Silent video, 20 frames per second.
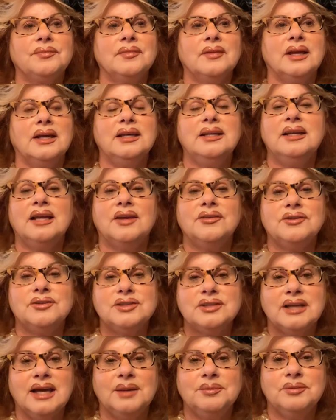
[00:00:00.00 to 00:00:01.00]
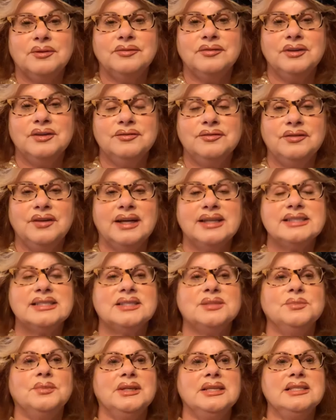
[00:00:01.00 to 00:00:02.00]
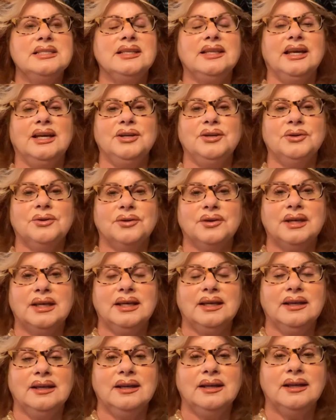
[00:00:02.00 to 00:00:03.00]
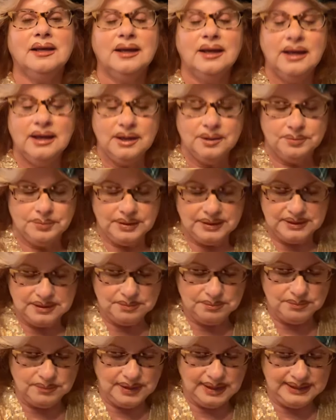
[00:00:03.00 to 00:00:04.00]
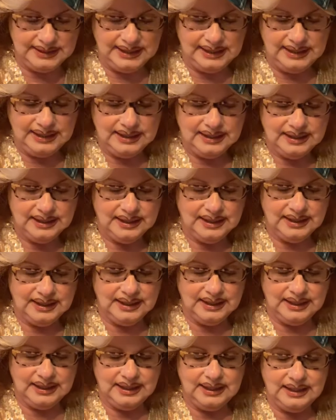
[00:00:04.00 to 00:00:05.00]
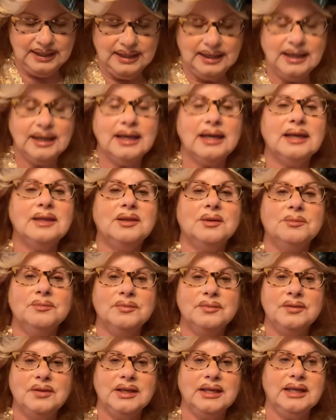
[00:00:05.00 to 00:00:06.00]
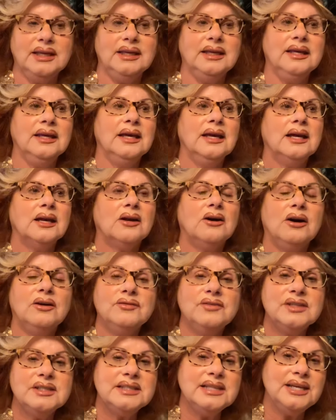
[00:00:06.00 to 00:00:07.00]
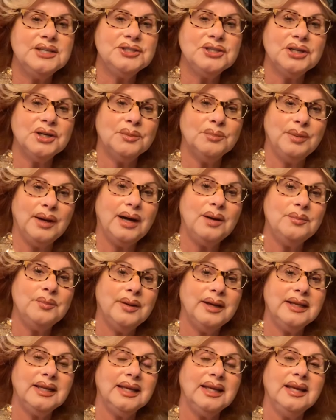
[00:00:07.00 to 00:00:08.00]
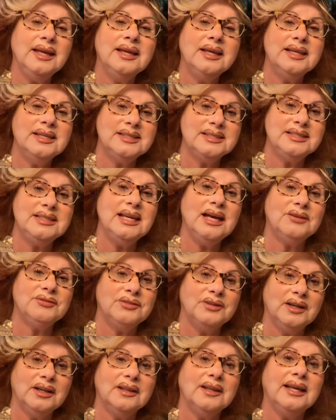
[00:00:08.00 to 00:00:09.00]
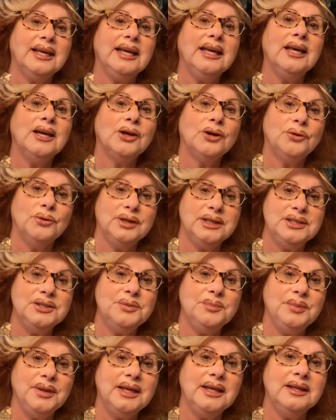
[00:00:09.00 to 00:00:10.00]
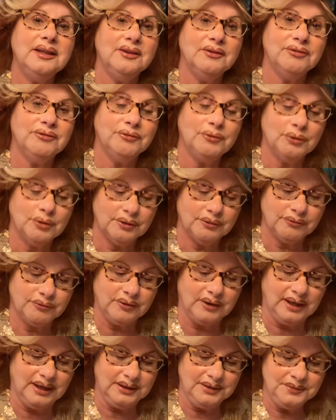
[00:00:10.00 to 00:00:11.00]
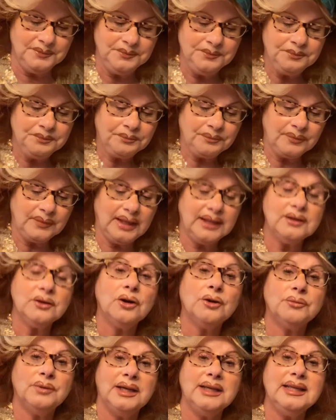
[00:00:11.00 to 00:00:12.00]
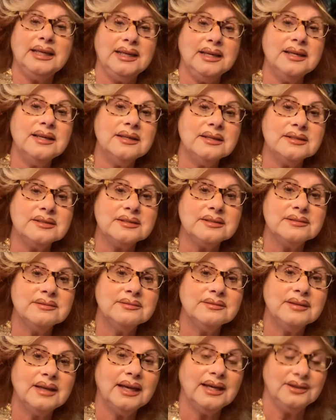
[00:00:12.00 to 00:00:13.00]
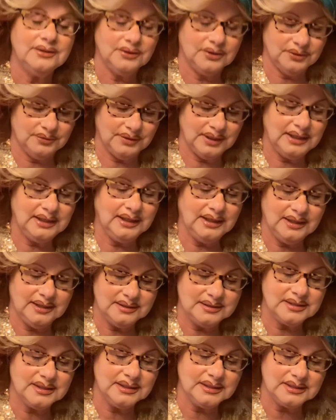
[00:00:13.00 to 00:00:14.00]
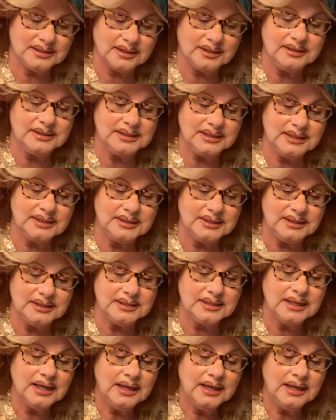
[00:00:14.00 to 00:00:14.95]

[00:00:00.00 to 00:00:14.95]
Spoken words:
another type of investment that you're in. But money, the conversation about money is definitely going to be in the forefront, and already is, This, because this is